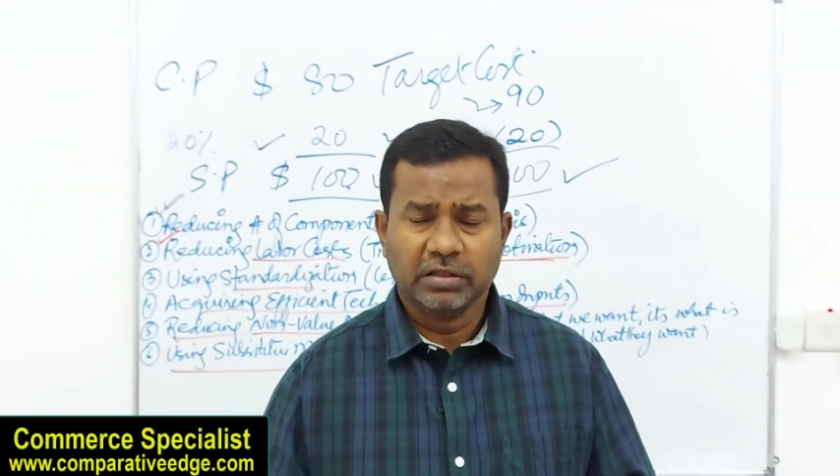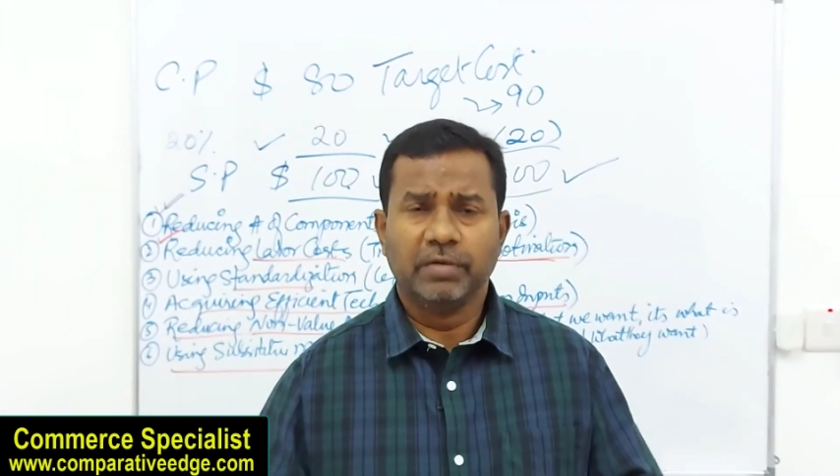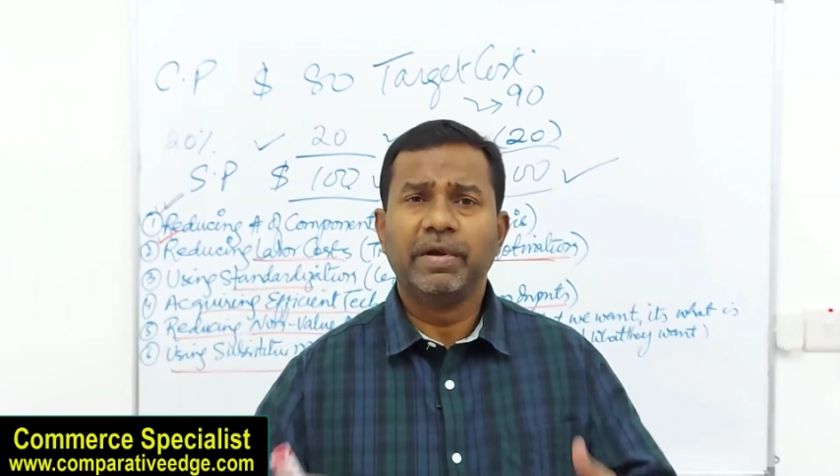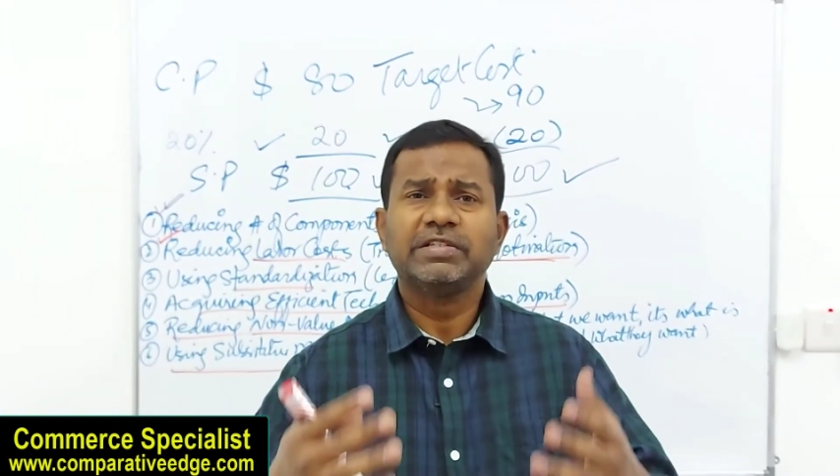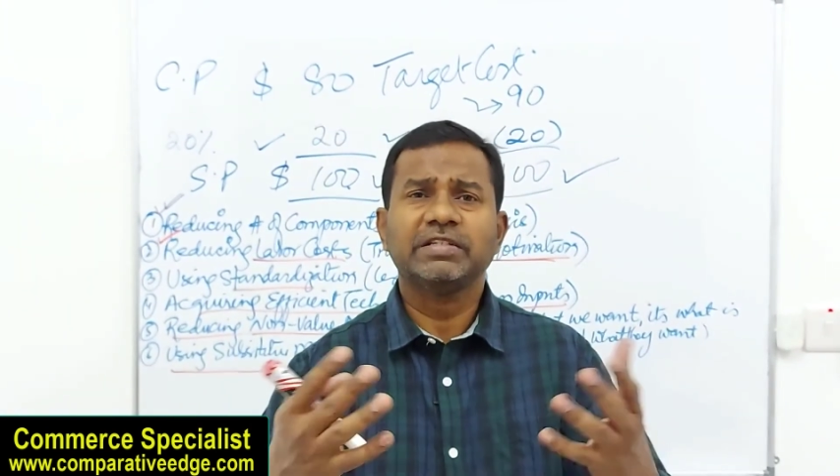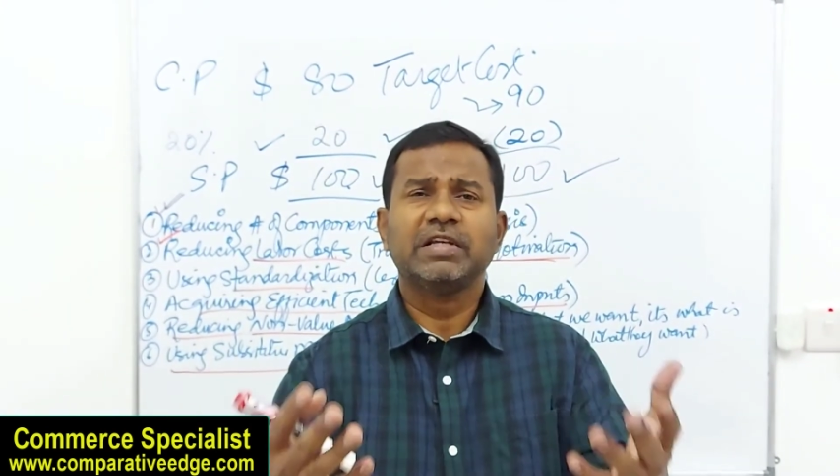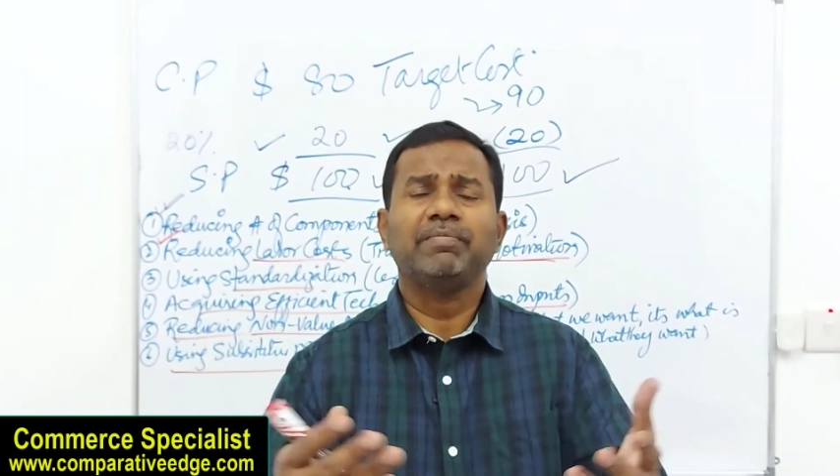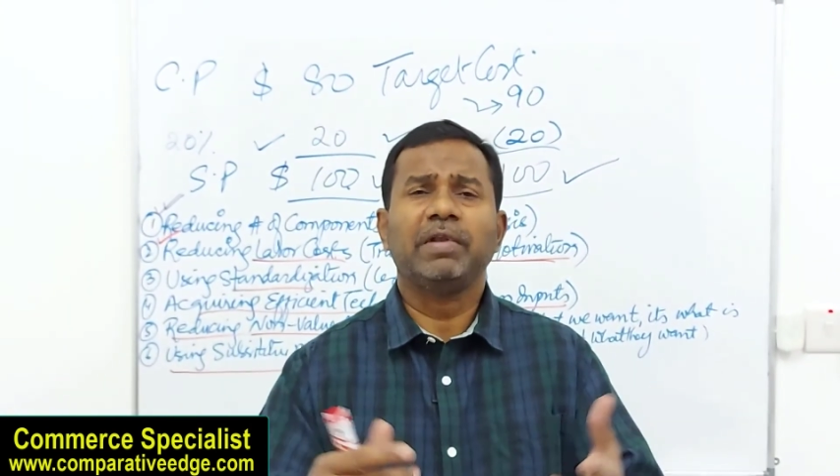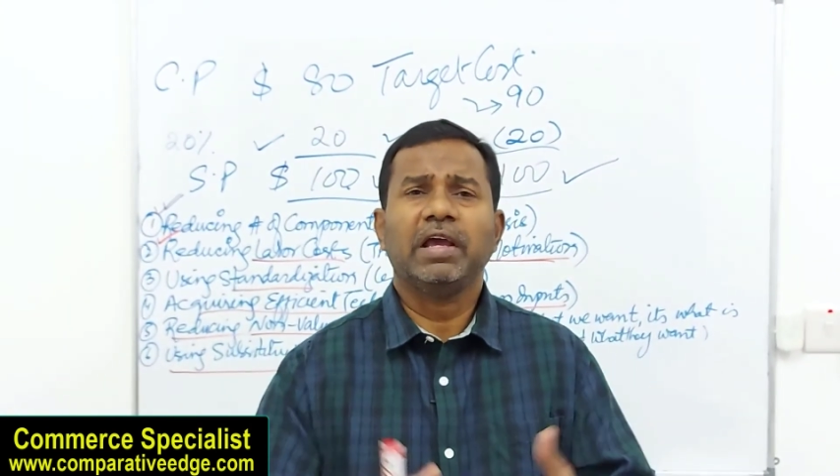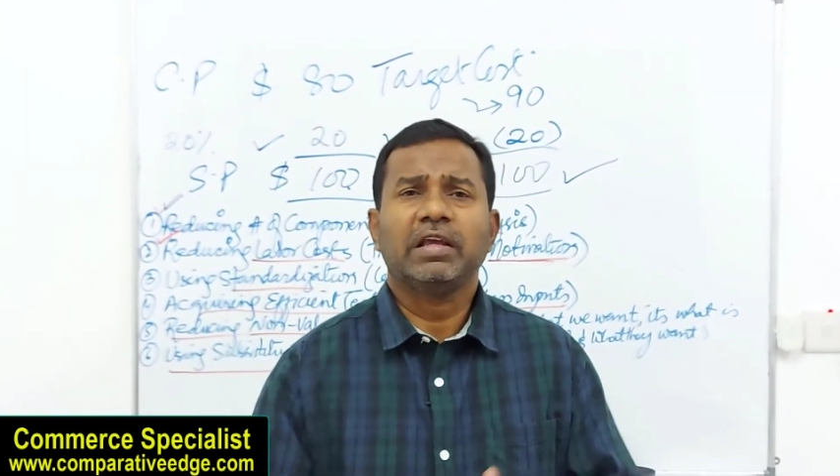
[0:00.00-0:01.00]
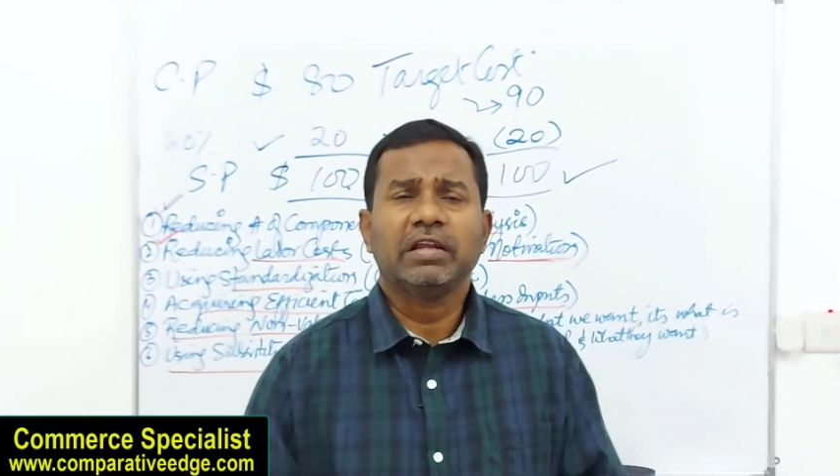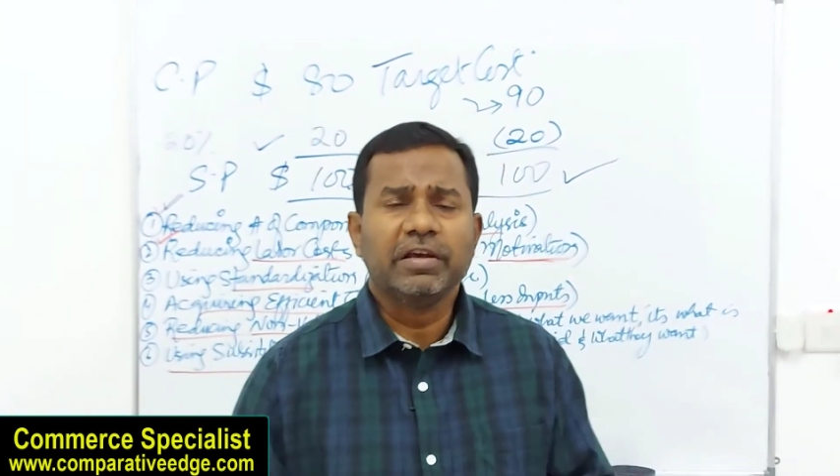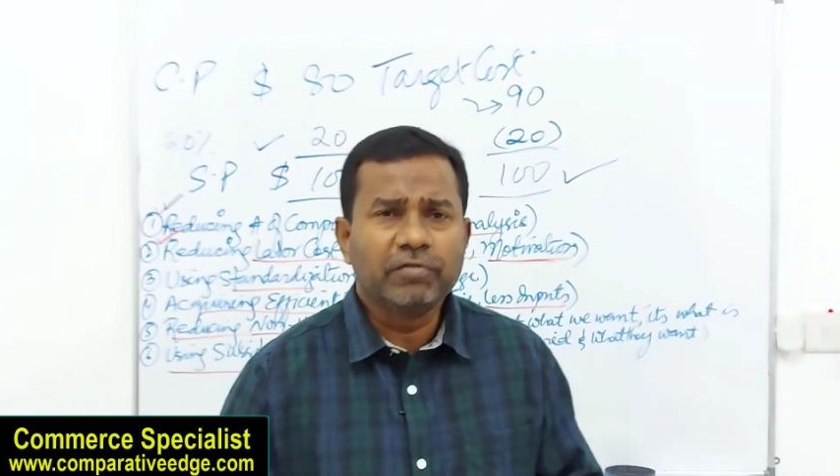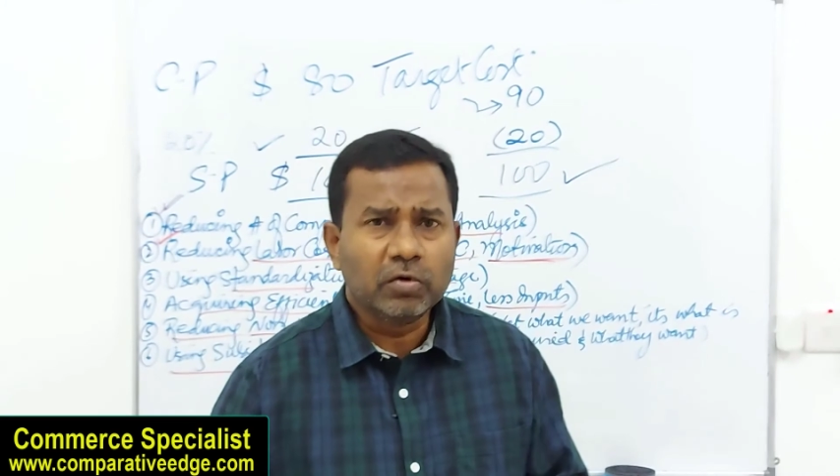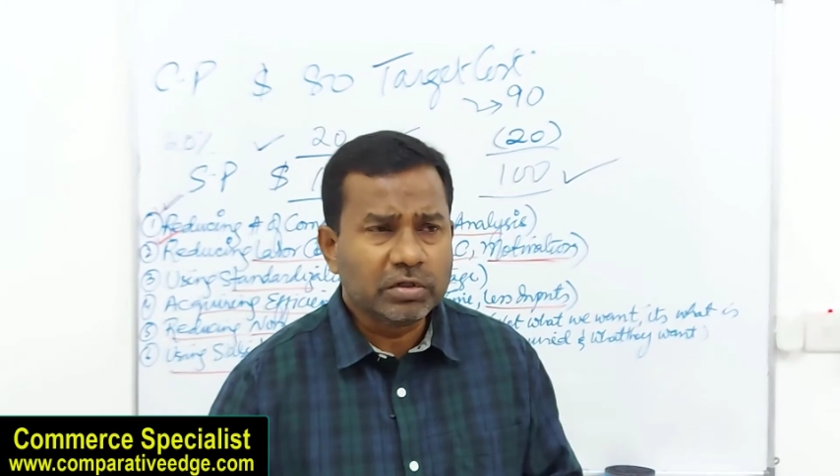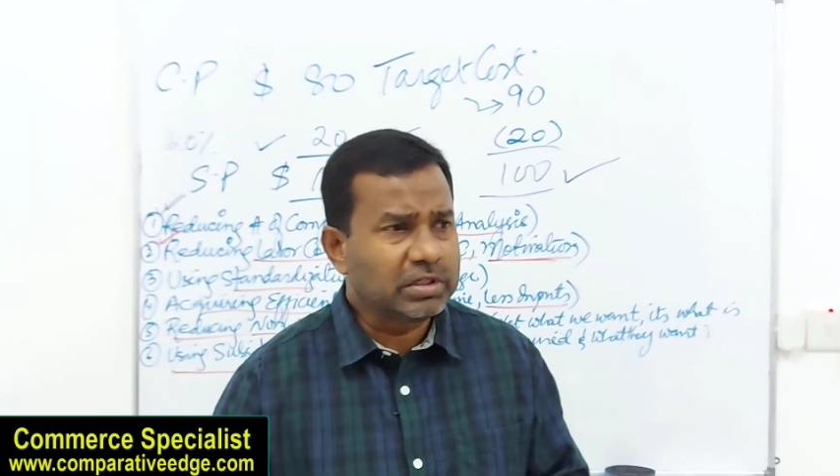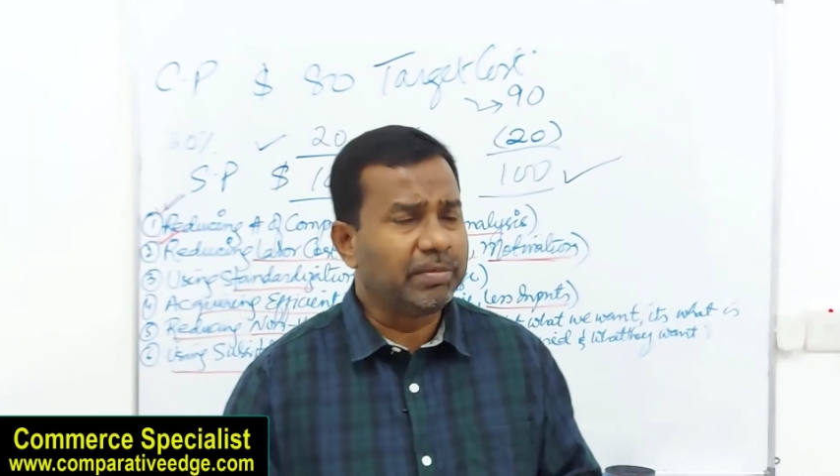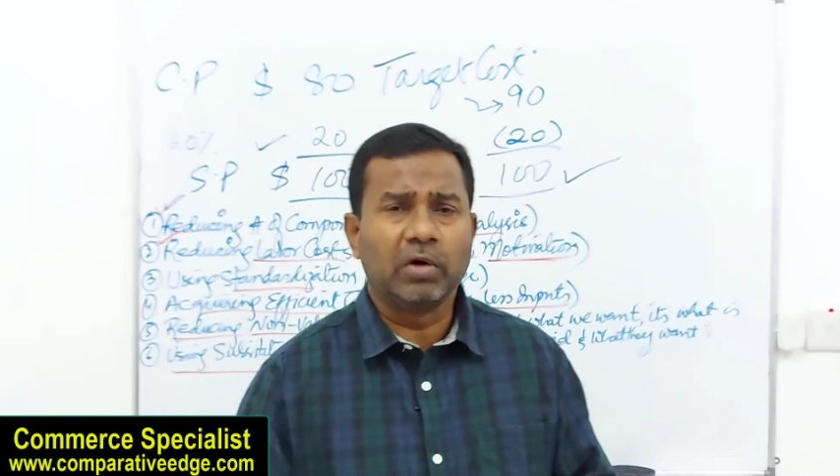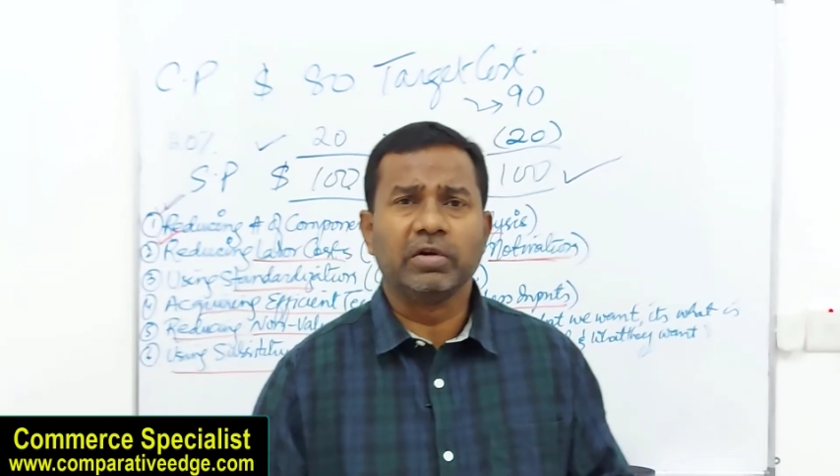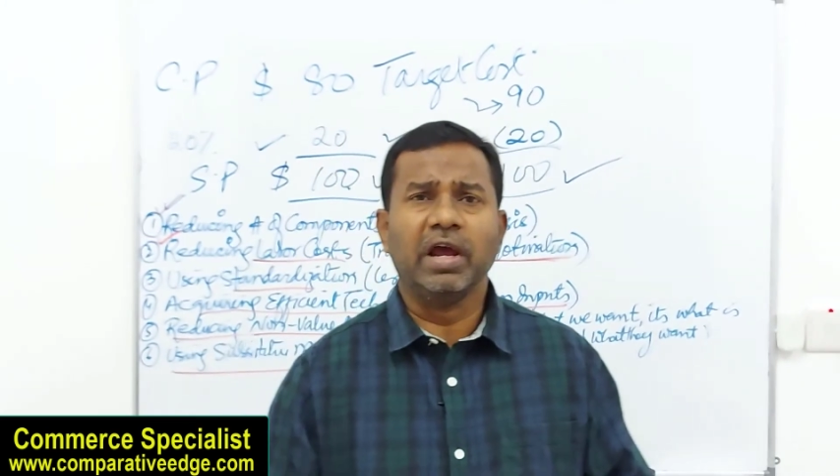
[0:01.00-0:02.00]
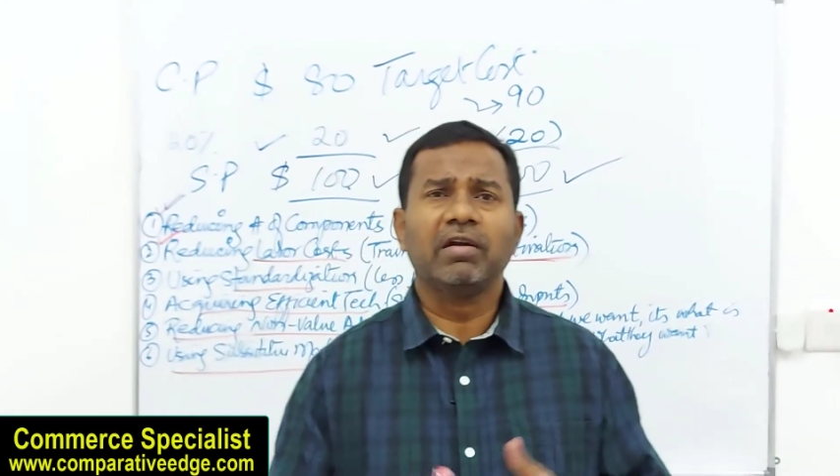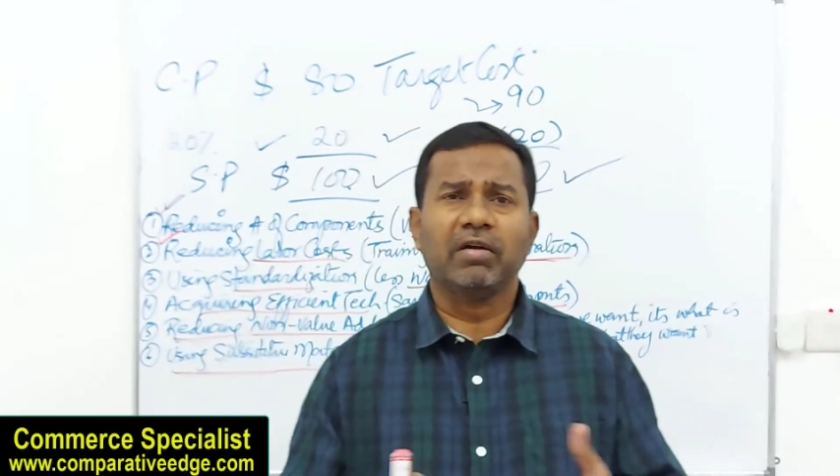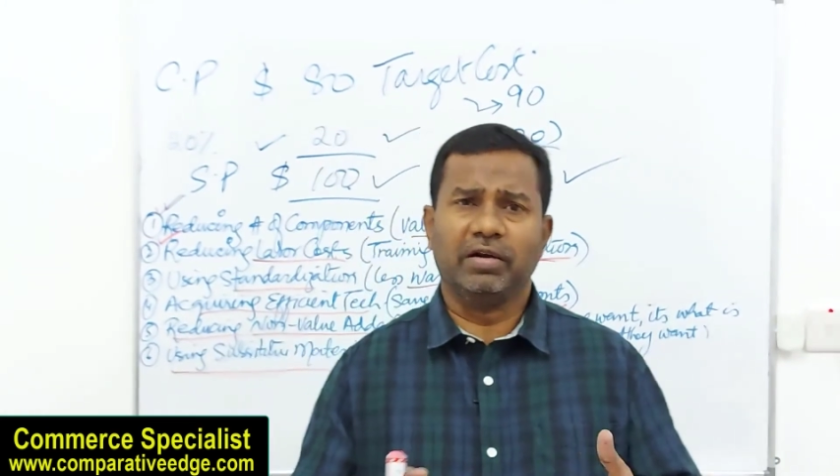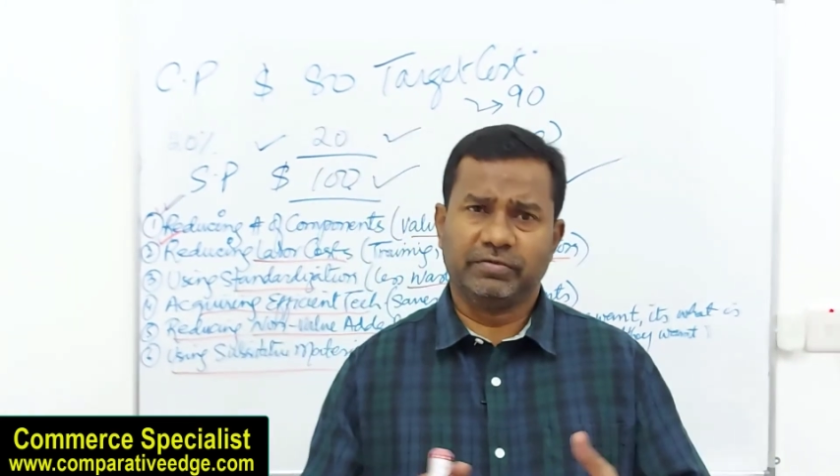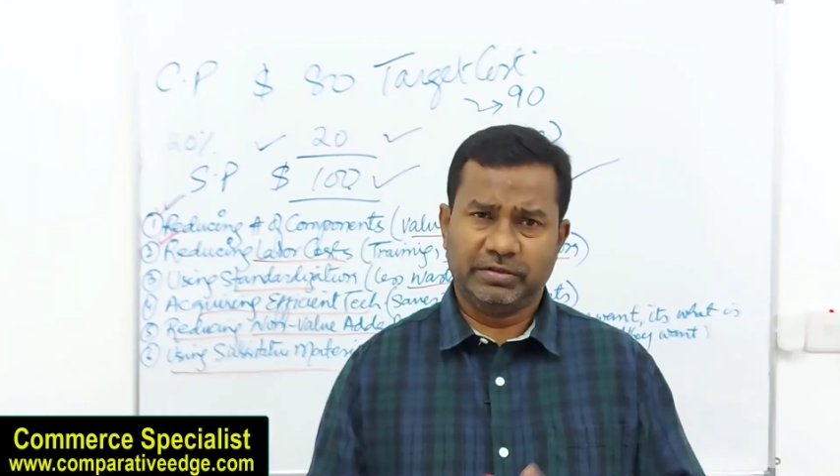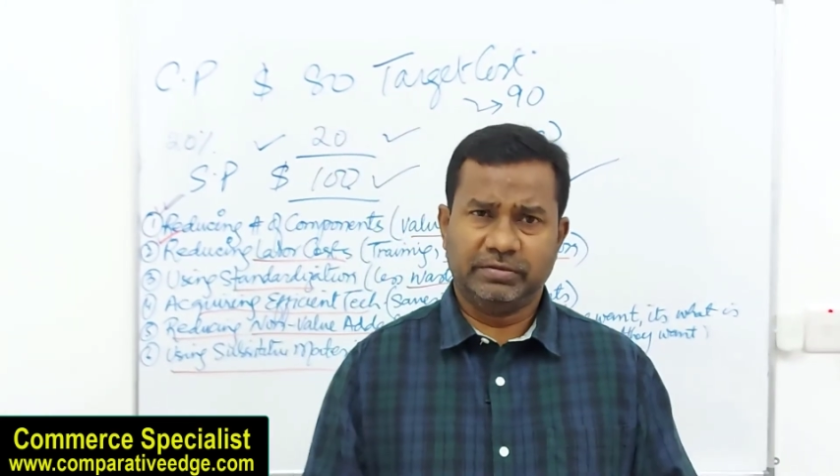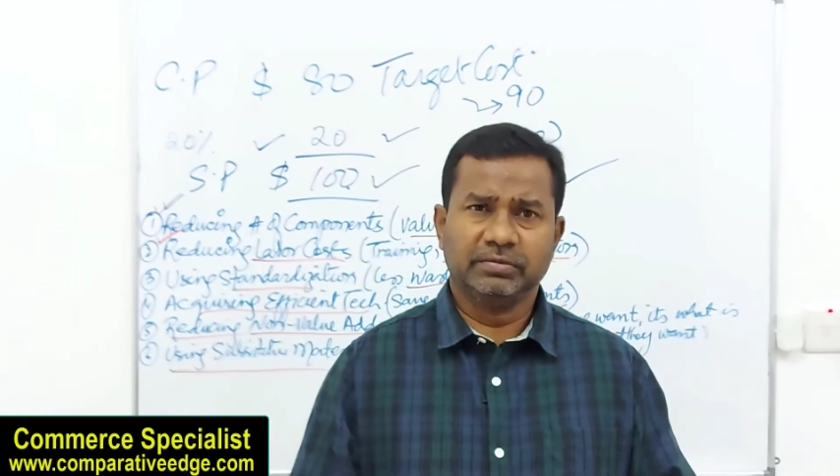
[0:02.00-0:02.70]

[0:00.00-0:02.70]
The best example I can give you is about aircrafts.